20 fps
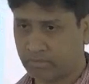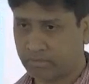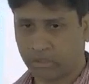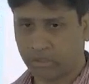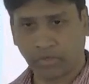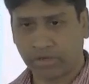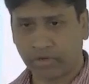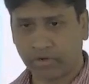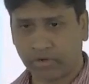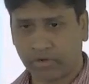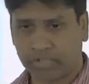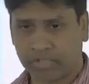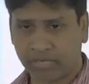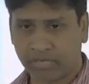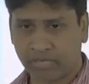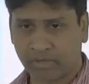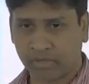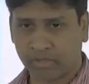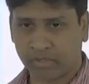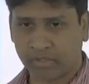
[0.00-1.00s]
So can you
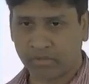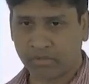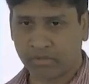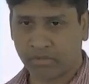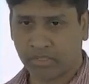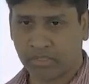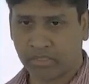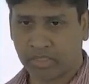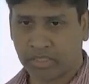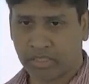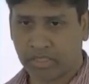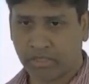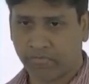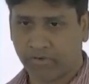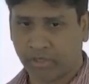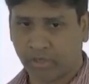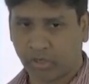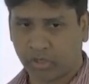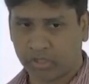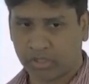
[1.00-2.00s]
understand my question? If
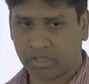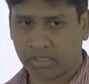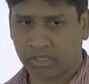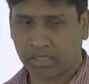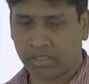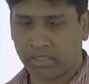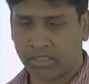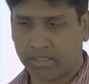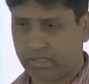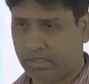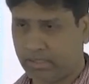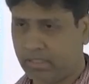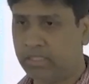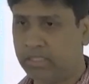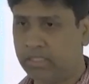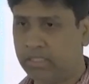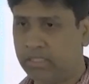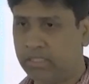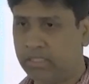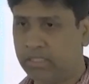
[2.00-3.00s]
a toxin
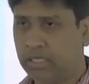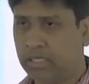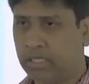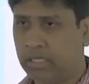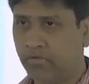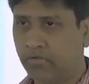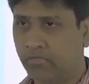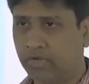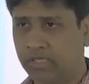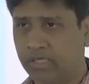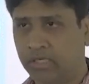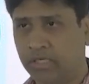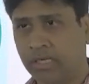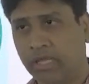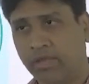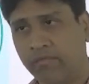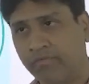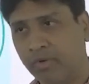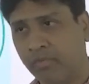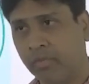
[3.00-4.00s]
enters, whether
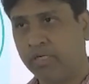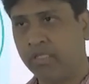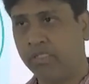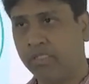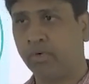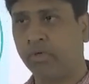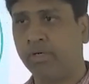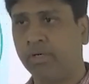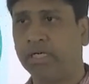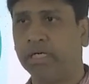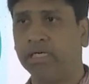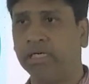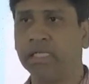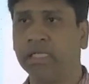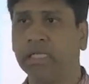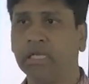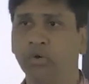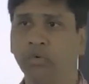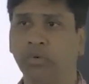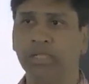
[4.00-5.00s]
everyone is going to get
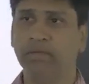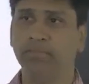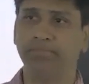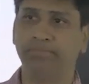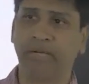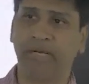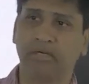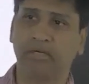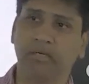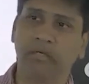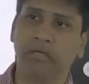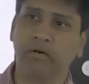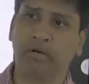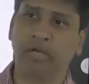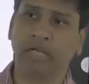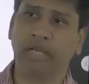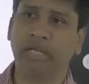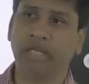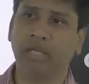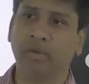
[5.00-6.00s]
equally impacted
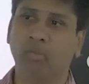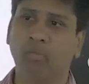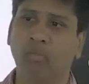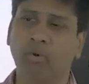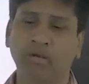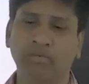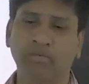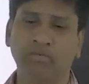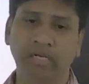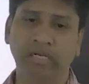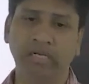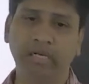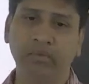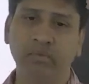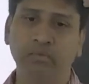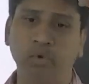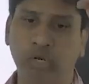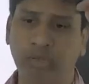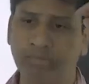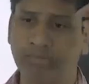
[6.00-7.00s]
or any one will get
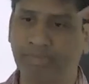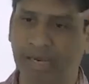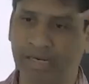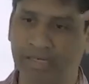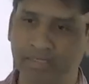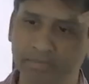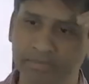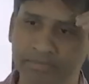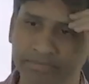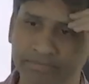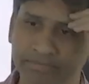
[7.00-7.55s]
more impact?